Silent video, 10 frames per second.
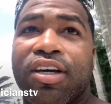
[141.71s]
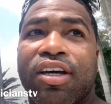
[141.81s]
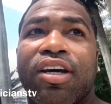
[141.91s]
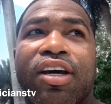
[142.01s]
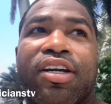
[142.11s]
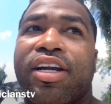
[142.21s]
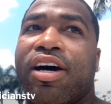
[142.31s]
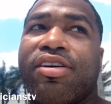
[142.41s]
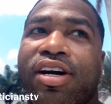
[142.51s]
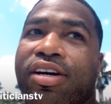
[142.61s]
You know,
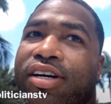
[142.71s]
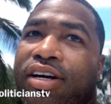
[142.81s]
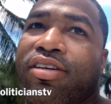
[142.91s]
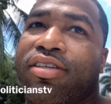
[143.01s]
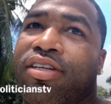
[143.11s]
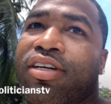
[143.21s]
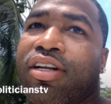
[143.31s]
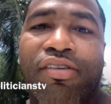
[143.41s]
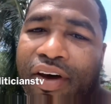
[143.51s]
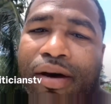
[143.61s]
uh, I thought he was gonna
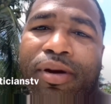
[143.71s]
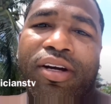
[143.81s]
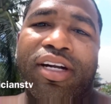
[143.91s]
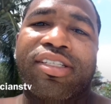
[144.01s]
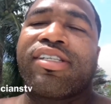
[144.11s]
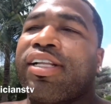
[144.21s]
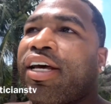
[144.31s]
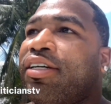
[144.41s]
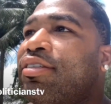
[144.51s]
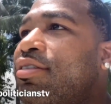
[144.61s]
be the next one of
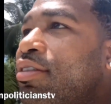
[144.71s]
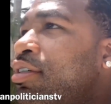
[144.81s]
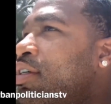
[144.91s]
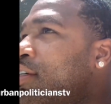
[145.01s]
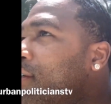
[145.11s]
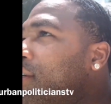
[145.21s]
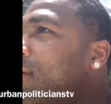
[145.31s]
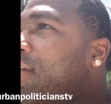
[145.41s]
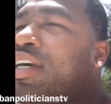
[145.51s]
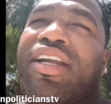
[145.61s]
the next great ones,
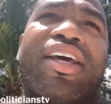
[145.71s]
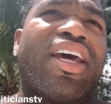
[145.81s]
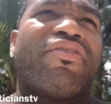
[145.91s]
man.